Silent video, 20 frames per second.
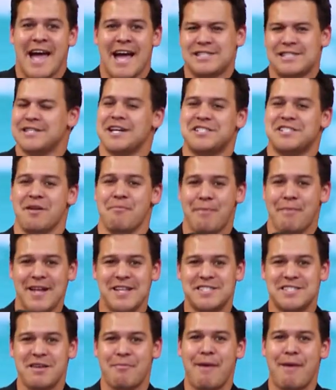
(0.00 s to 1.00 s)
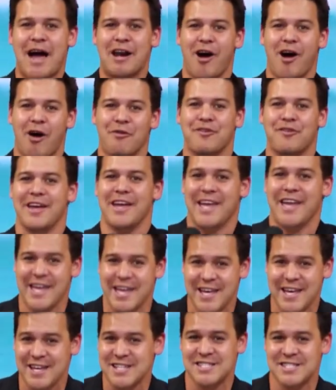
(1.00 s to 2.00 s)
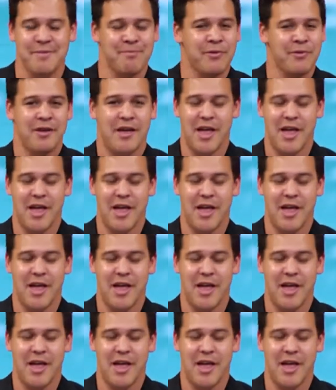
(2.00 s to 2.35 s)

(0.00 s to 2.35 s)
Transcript: has such an immense amount of ease,